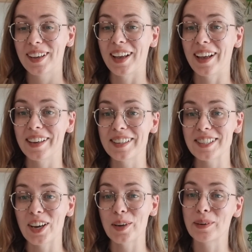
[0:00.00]
and
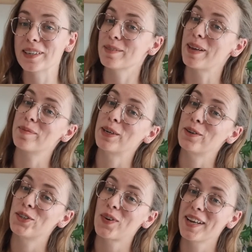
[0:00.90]
I wanted to make my
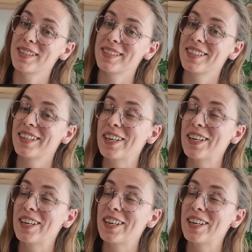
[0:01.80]
own dress.